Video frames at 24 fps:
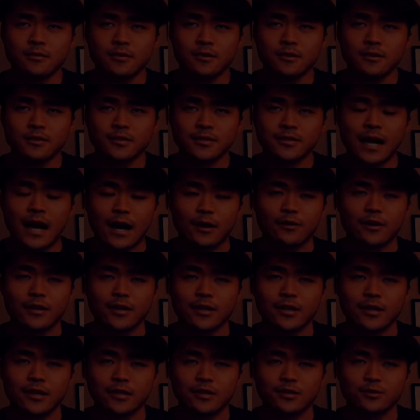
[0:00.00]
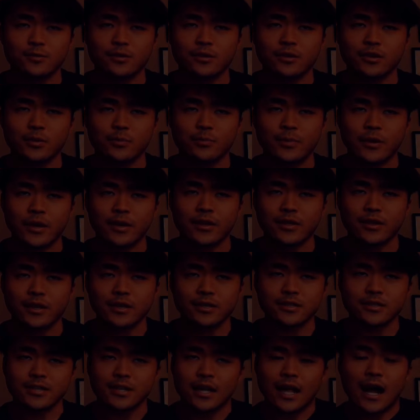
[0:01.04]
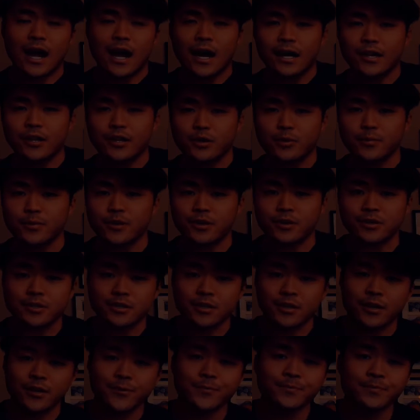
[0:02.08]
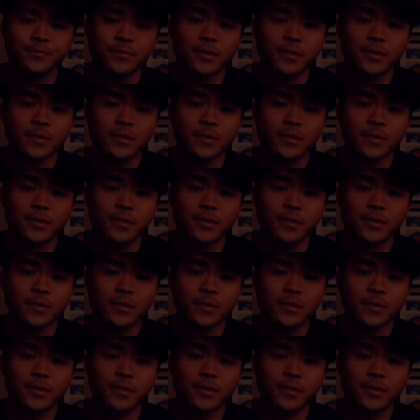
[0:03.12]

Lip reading: Scouting is one of the big things that I do personally.